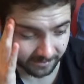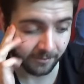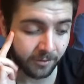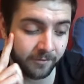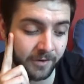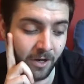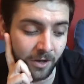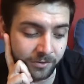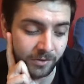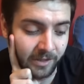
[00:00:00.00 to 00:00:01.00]
I've gone for
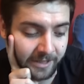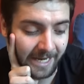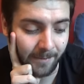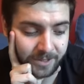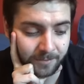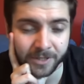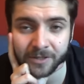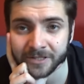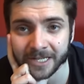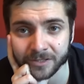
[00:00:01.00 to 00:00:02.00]
Narzug and a Captain
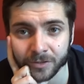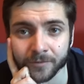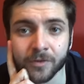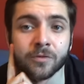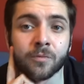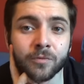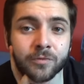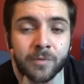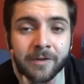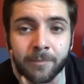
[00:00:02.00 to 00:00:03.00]
because that's sort of who's
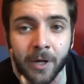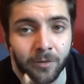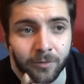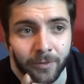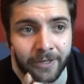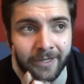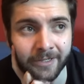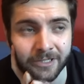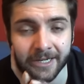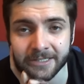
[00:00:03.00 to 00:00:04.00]
with Bolg when they're
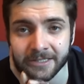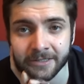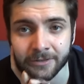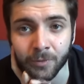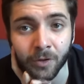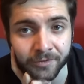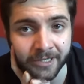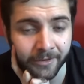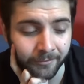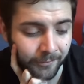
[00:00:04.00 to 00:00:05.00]
chasing the dwarves
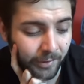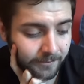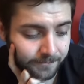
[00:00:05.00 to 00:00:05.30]
down the river.